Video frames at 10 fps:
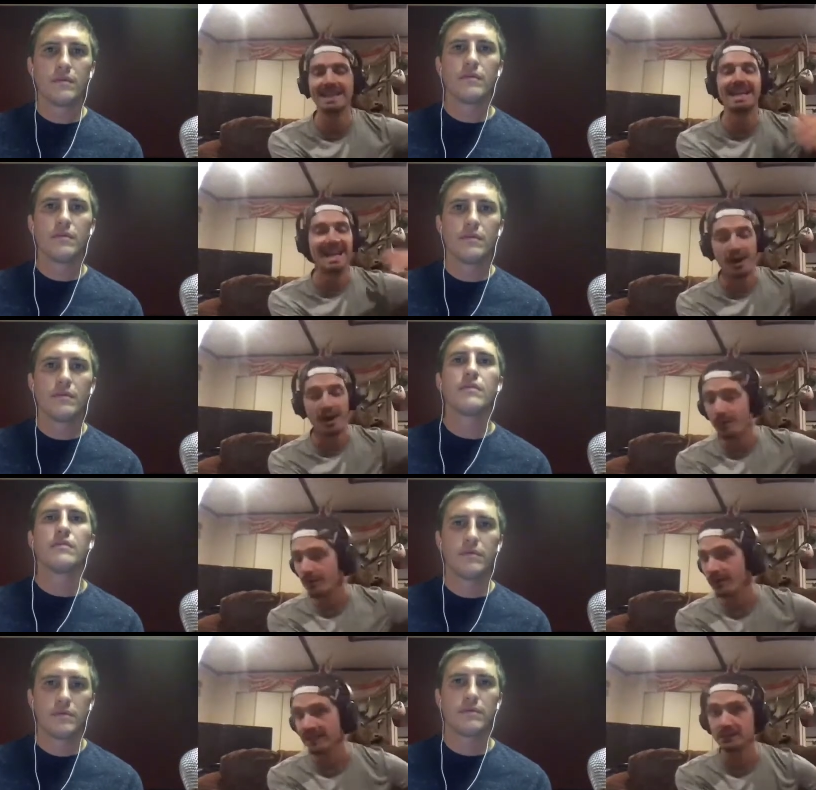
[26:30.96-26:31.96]
Speaker 1: that
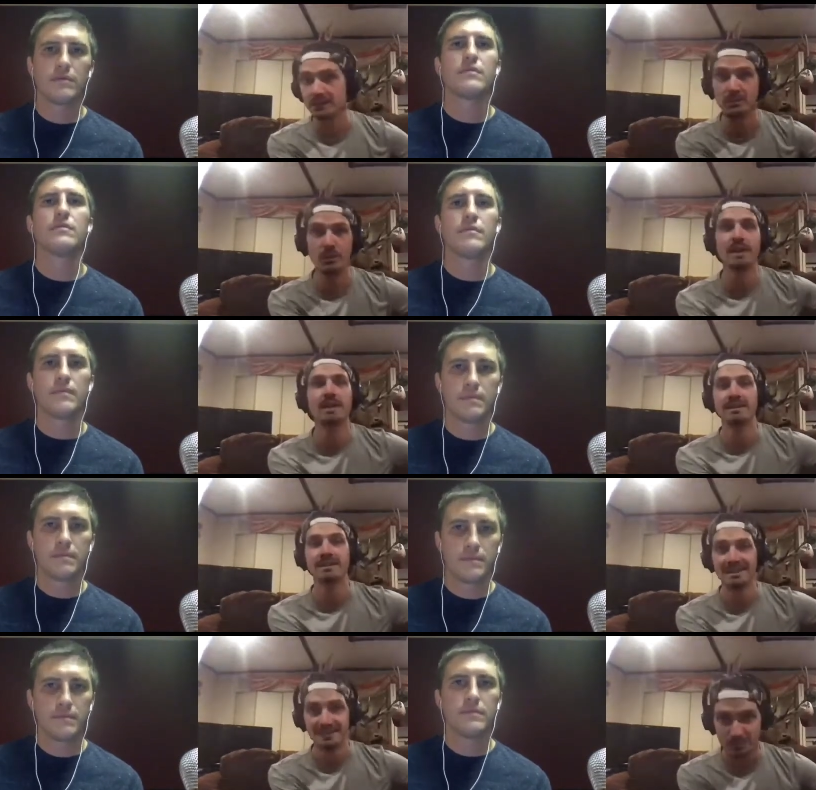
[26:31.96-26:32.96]
hour each morning
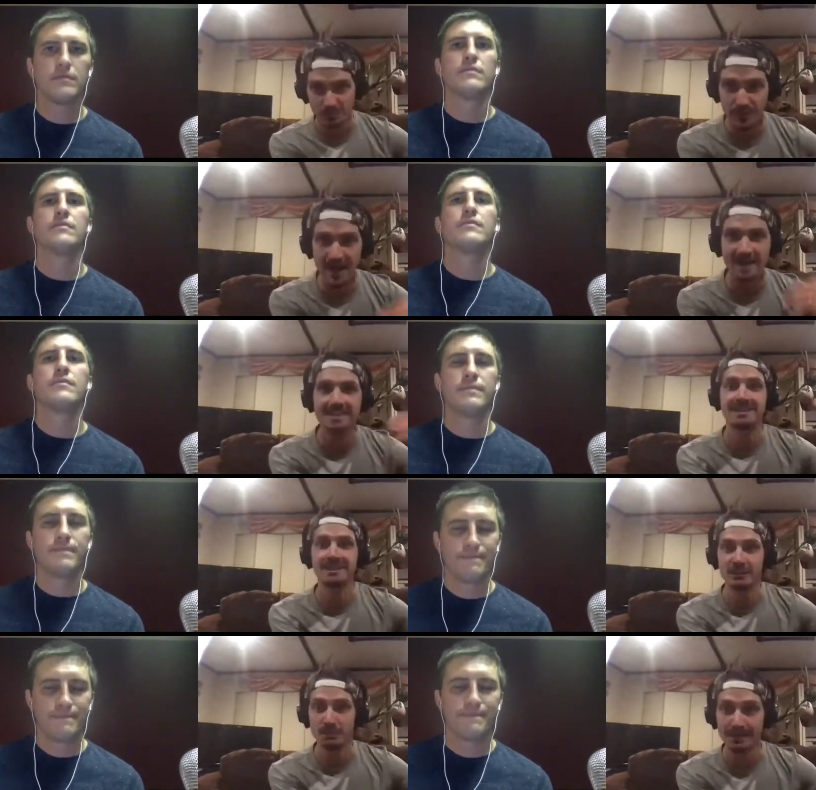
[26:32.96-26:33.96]
practicing
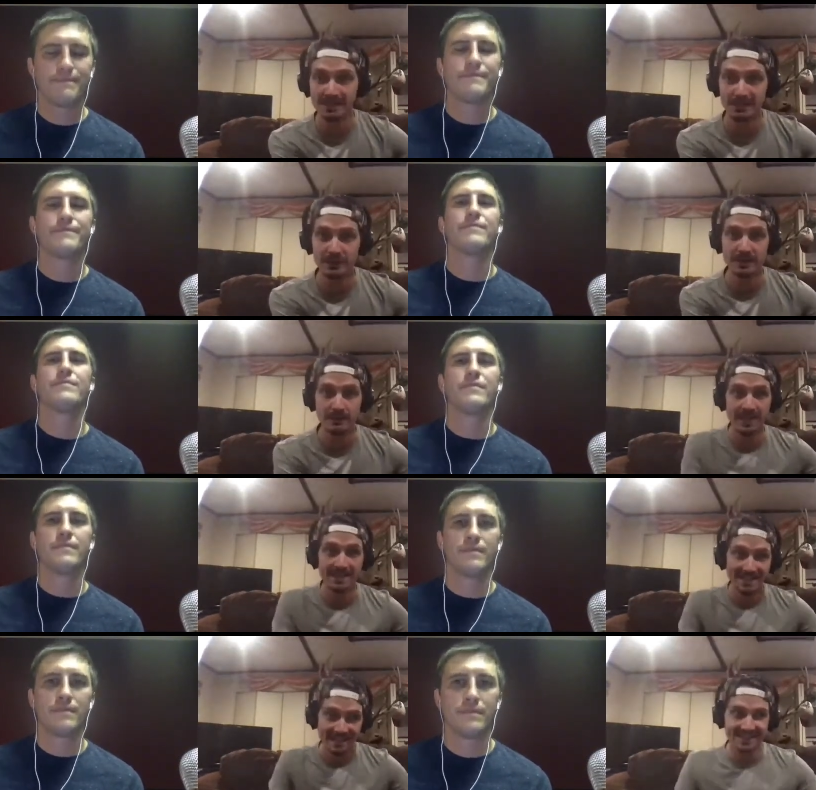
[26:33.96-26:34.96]
those muscles.
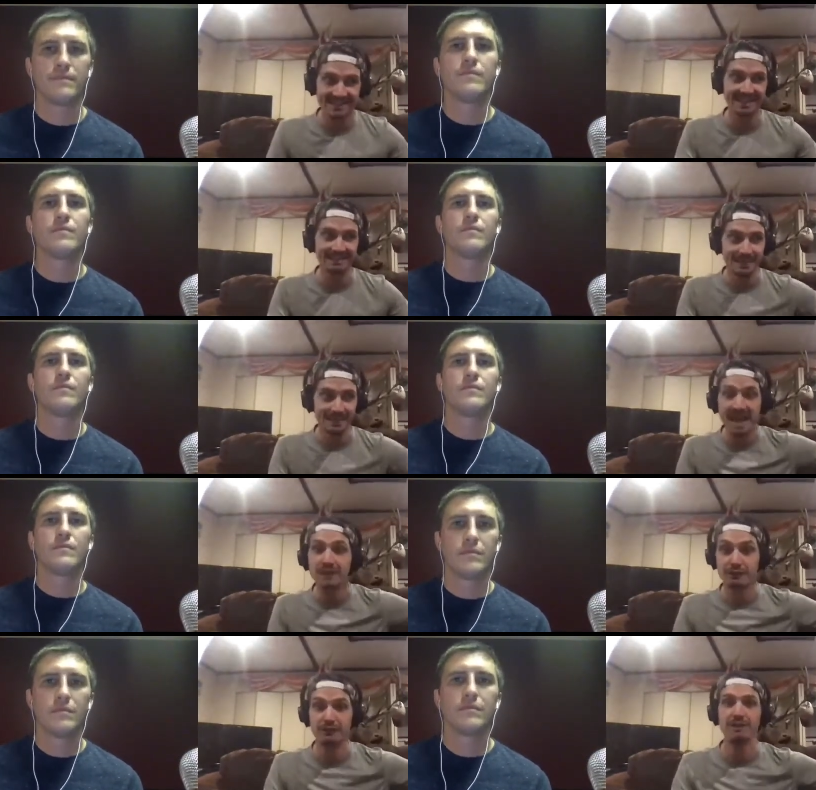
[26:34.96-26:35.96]
That's mm. actually
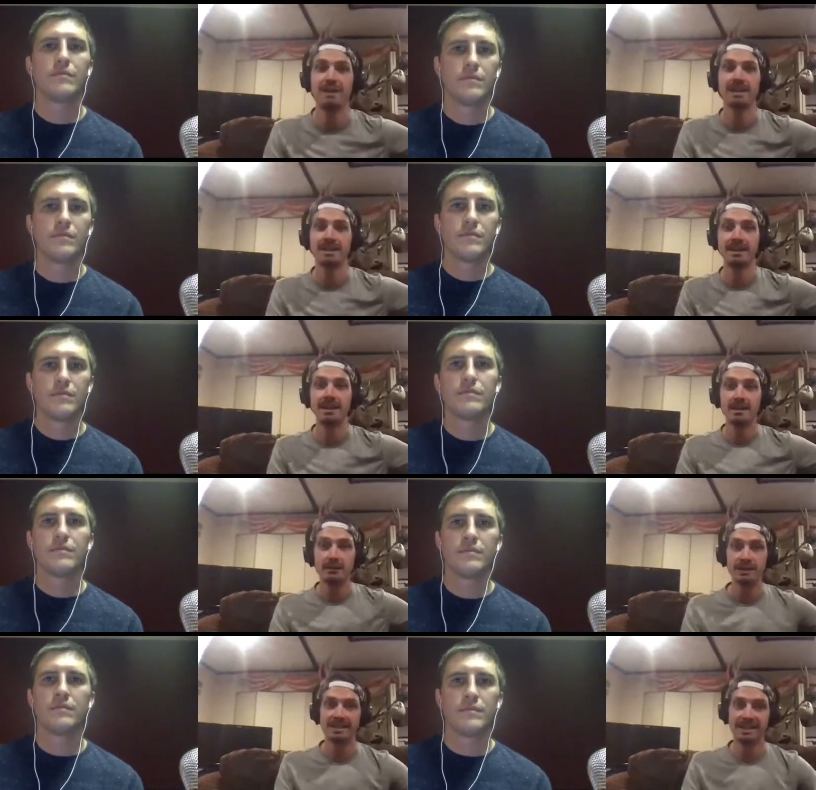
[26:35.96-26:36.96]
atrophying
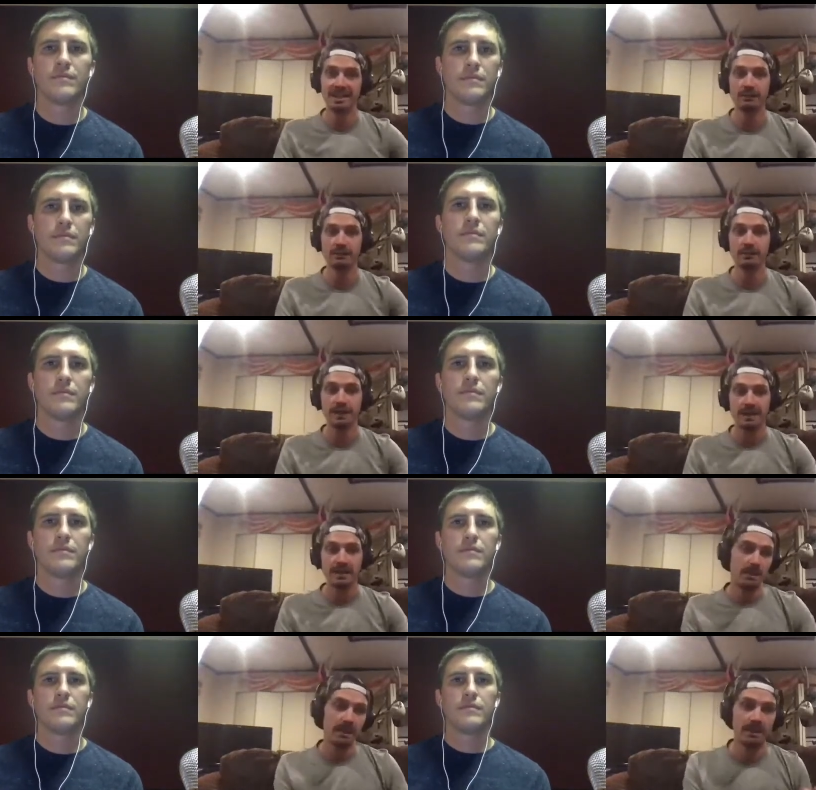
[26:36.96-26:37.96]
for the mm. sake of
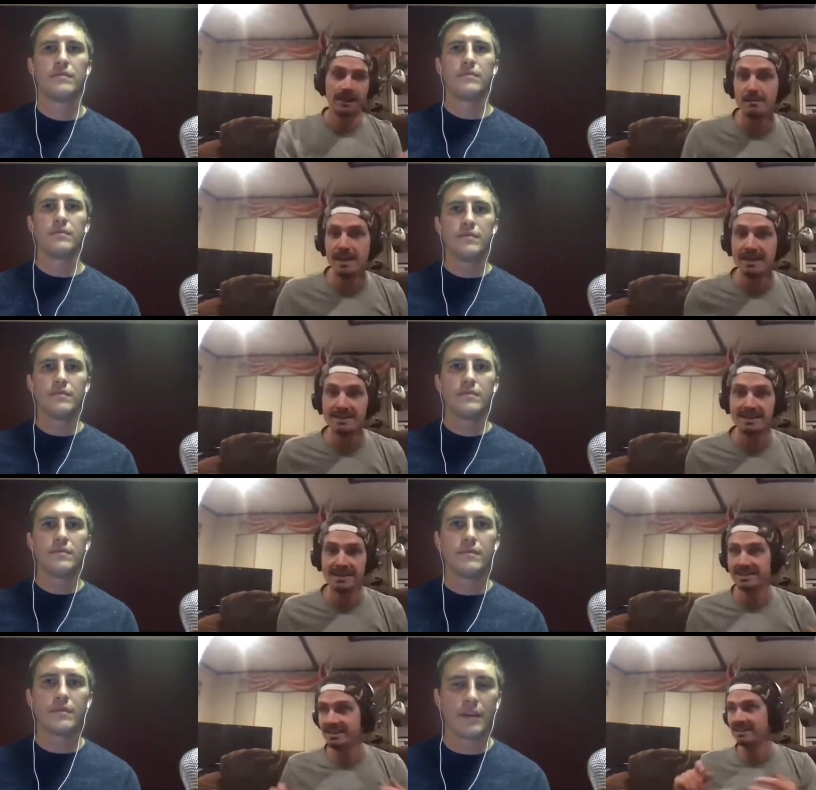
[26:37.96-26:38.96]
mailing out
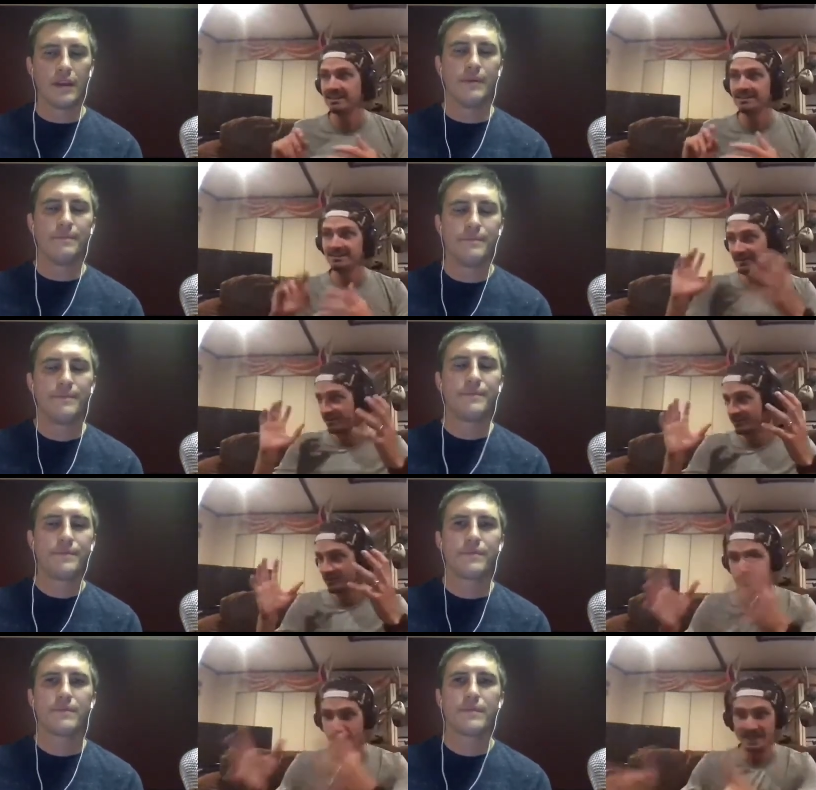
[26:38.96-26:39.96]
magazines and yep.
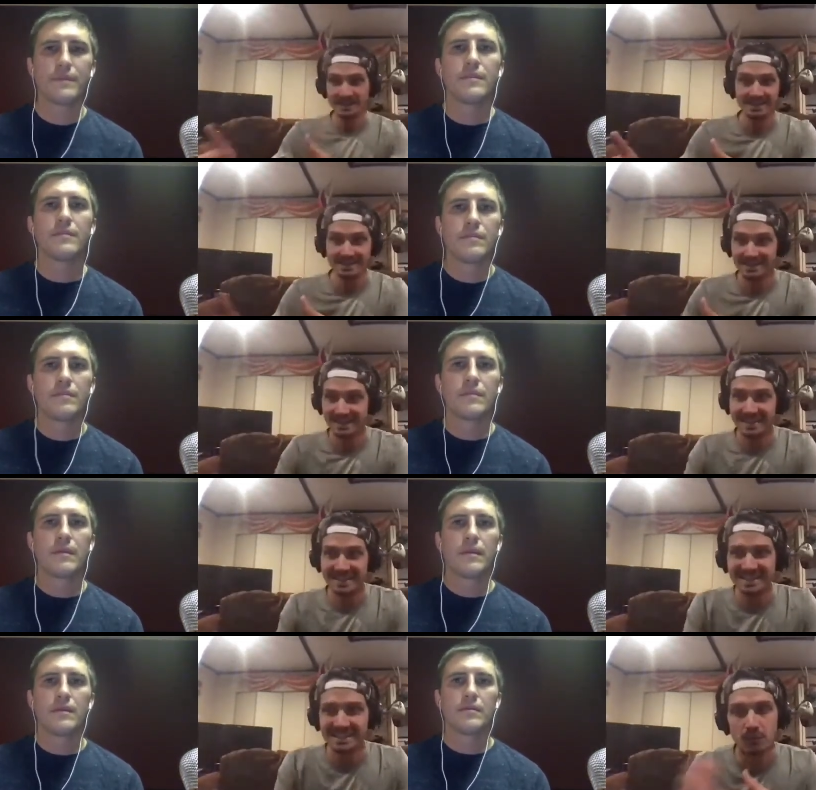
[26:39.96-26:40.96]
doing these
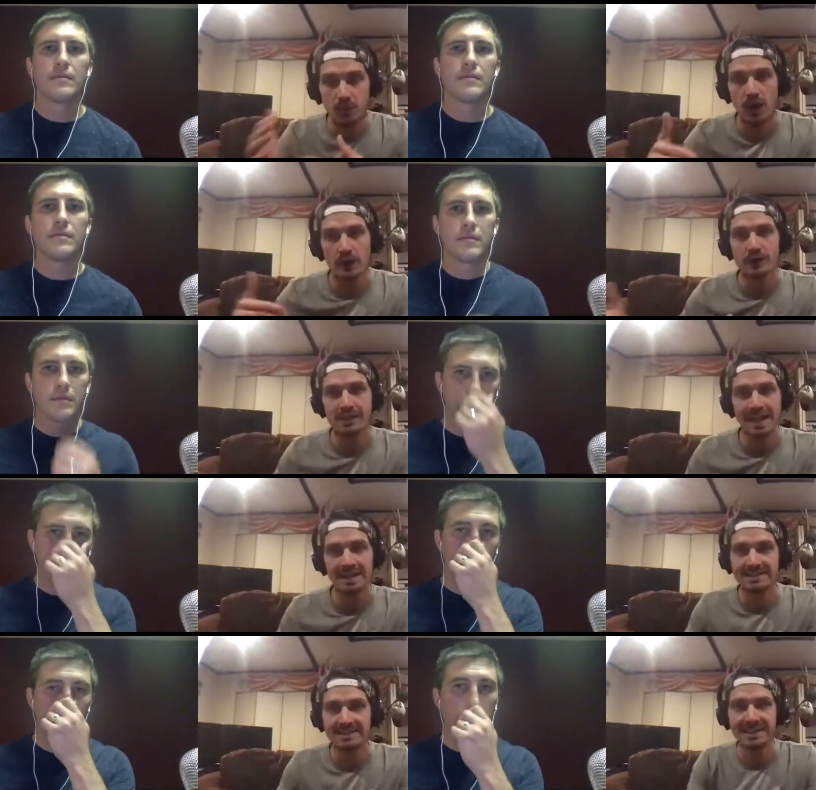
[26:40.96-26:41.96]
these other
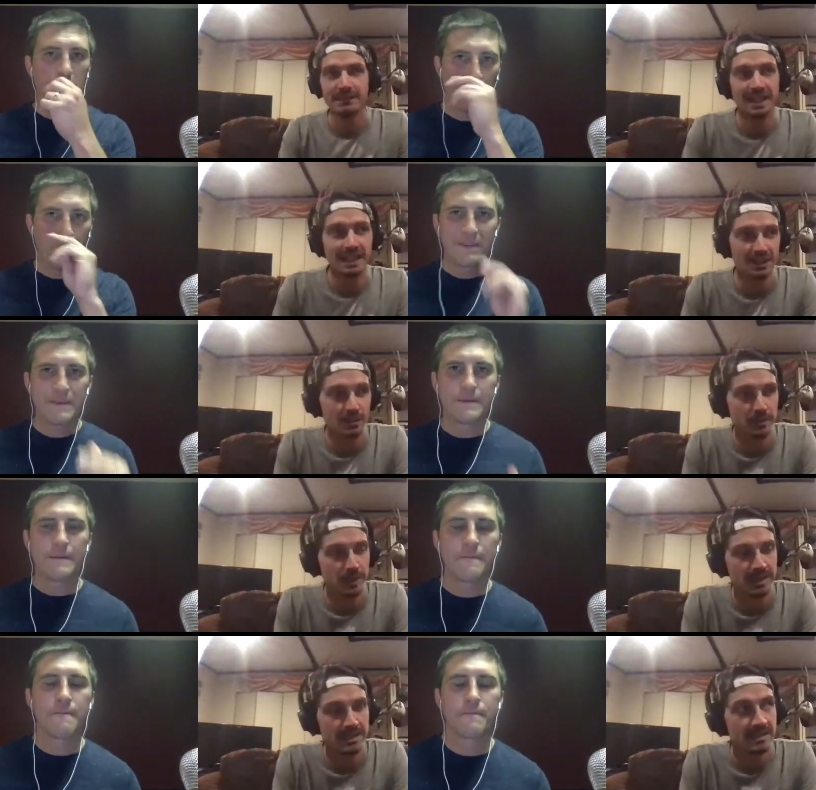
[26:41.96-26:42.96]
tasks that have taken their
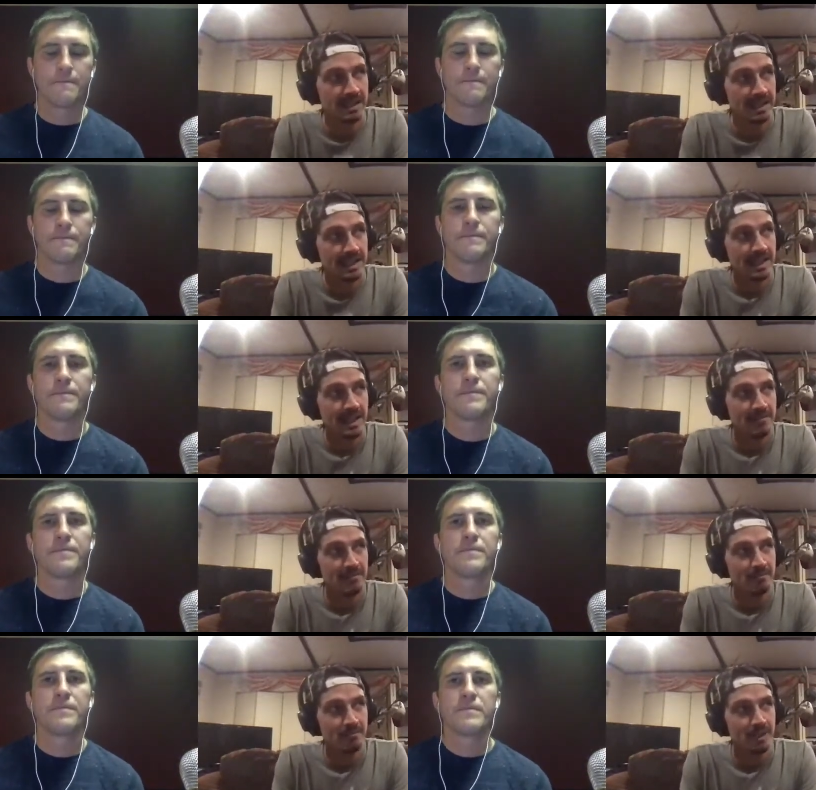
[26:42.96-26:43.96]
place. Mm.
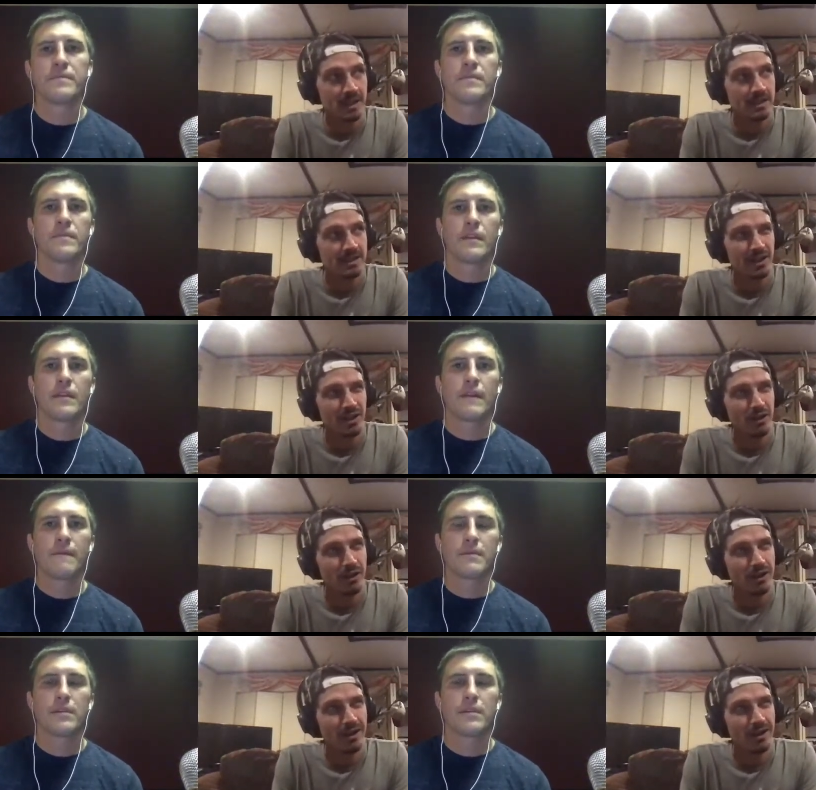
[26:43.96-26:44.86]
Um, so